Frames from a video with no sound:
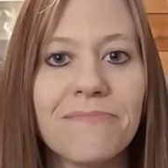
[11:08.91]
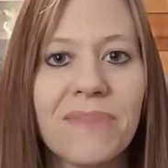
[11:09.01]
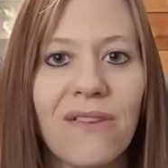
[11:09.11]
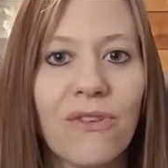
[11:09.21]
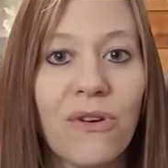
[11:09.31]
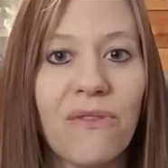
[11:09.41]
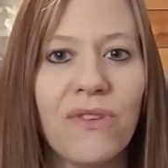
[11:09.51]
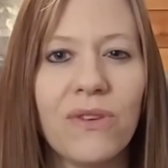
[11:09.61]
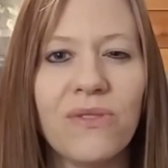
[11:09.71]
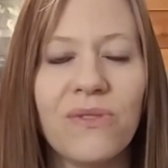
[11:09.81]
give a
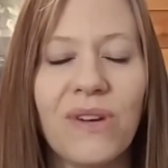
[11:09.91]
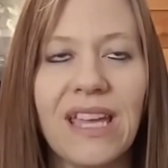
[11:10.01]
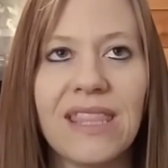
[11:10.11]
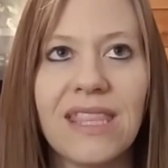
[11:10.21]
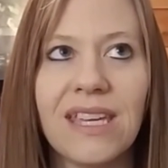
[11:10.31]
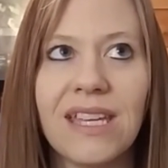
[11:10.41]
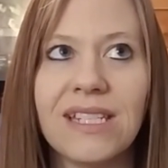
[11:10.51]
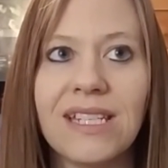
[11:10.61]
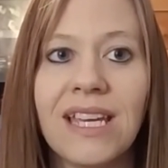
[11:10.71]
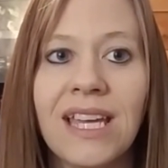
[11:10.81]
review, and
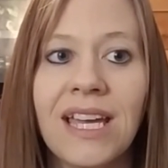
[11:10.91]
then